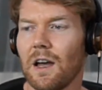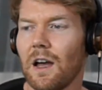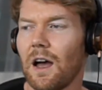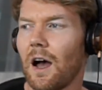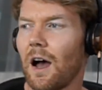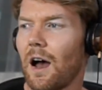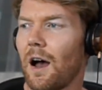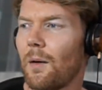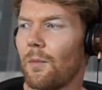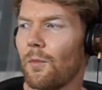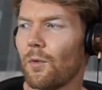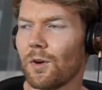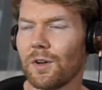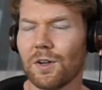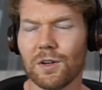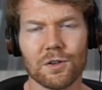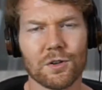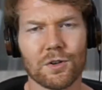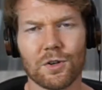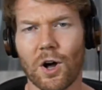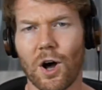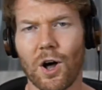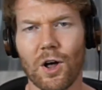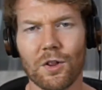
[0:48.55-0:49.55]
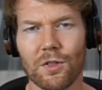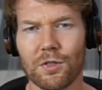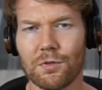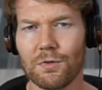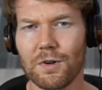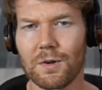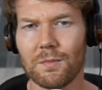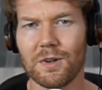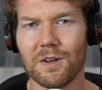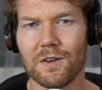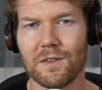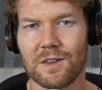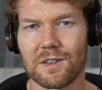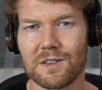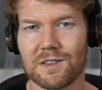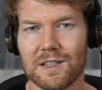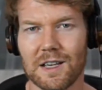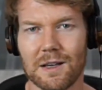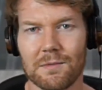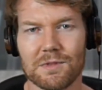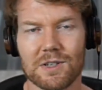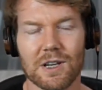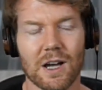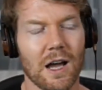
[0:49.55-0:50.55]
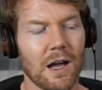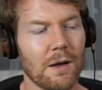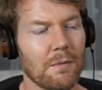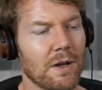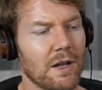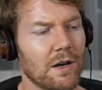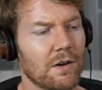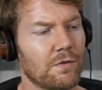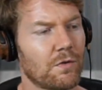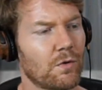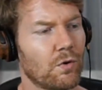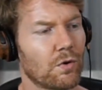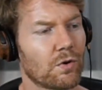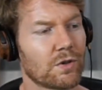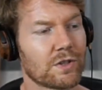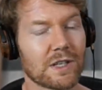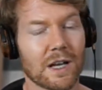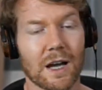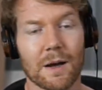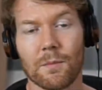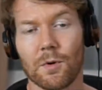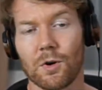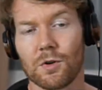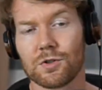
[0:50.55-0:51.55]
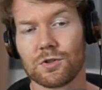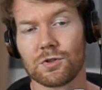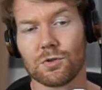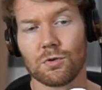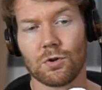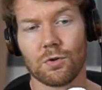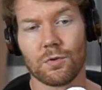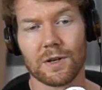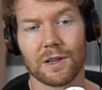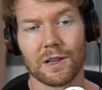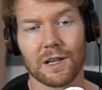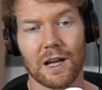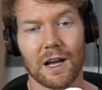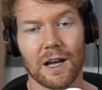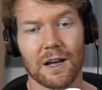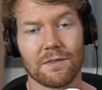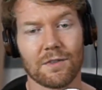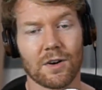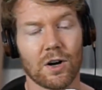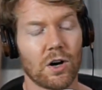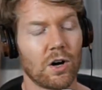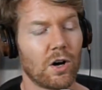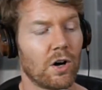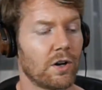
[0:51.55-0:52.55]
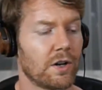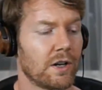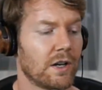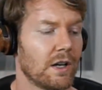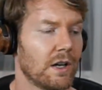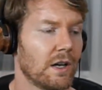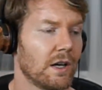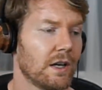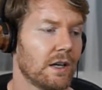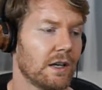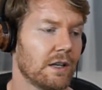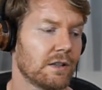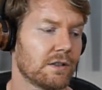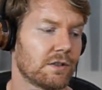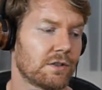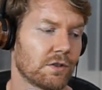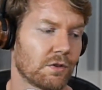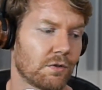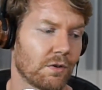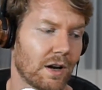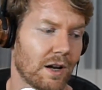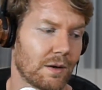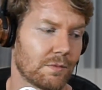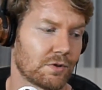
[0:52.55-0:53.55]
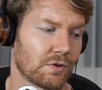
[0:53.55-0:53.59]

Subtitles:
We're going to learn all three a bit at the same time. And of course, I'm also going live on Instagram.